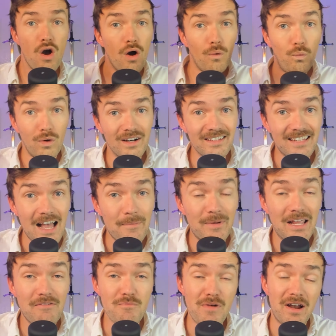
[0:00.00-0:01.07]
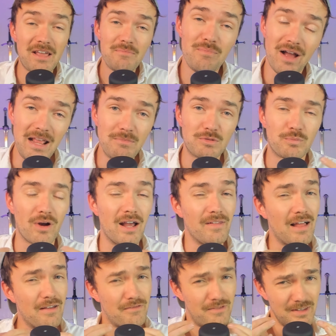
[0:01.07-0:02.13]
What is happening, everybody? My name's Bright
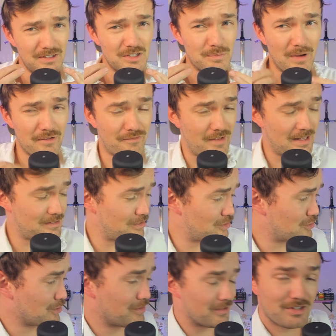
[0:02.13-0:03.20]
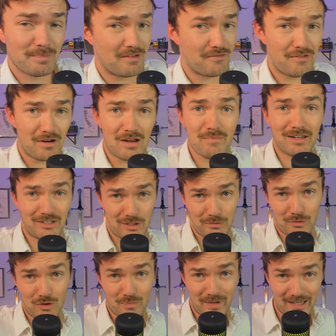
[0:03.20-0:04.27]
Life. This is my fancy shirt. This is my very messy
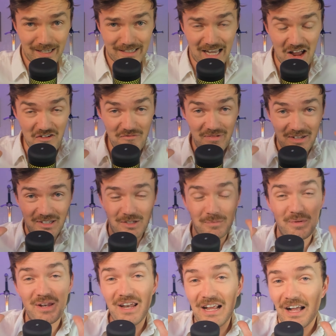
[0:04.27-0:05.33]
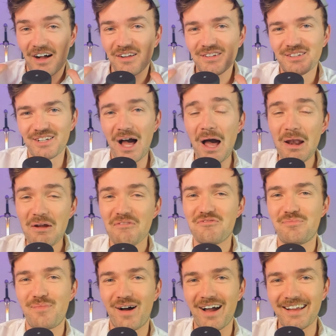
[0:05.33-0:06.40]
room because I've been spending a lot
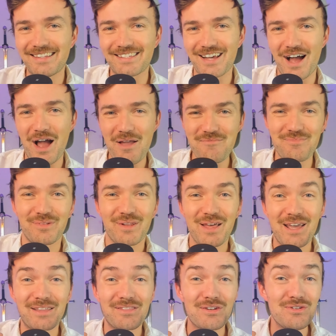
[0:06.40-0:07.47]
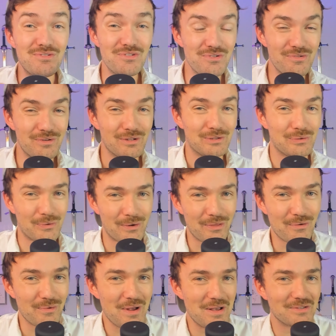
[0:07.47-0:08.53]
of my time playing the new Lord of the
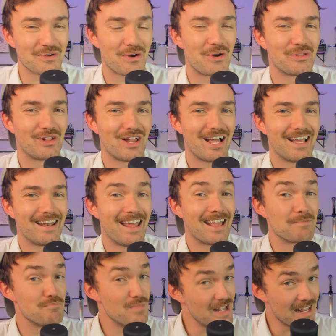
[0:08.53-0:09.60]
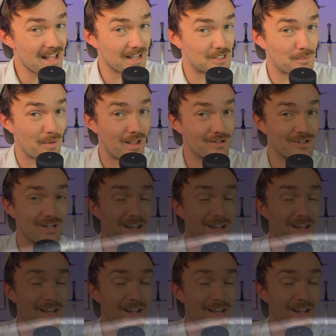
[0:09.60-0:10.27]
Rings Online, a mini expansion